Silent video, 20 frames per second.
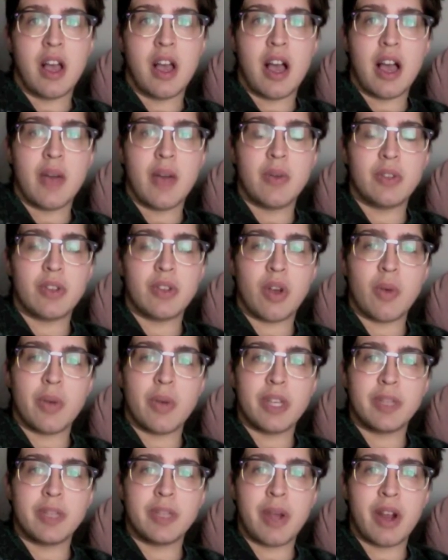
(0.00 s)
I was
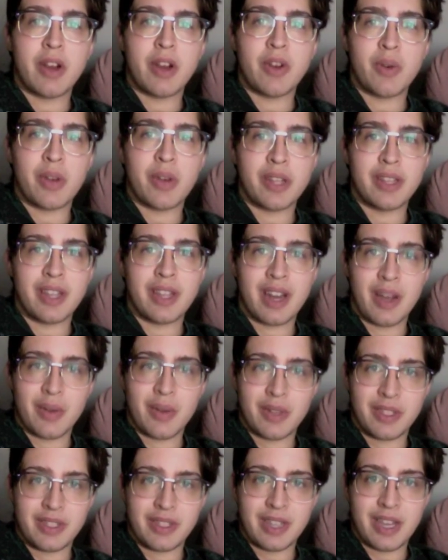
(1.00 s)
always paranoid that I
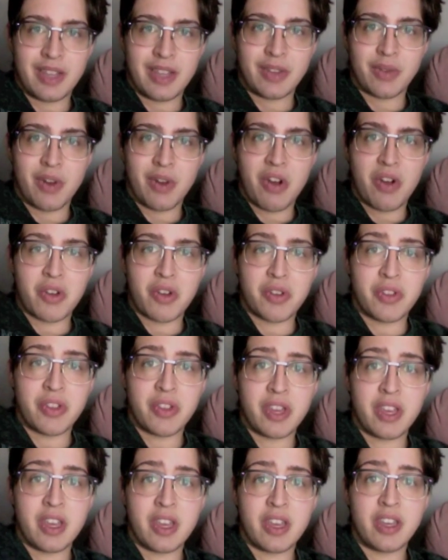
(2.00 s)
would say the wrong
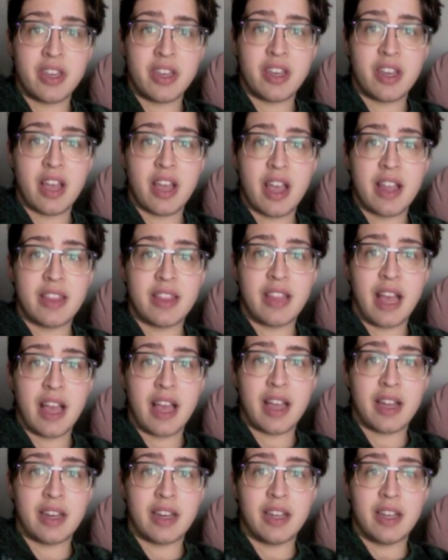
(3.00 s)
thing and
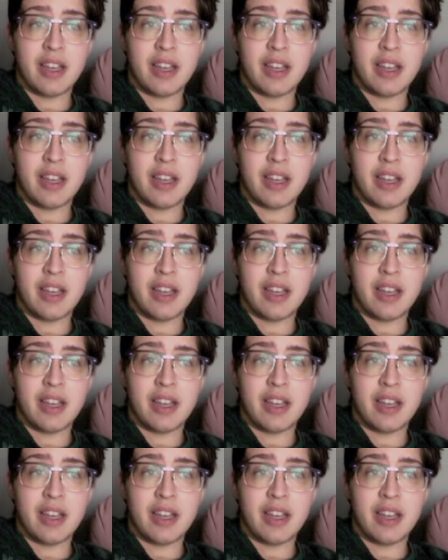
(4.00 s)
that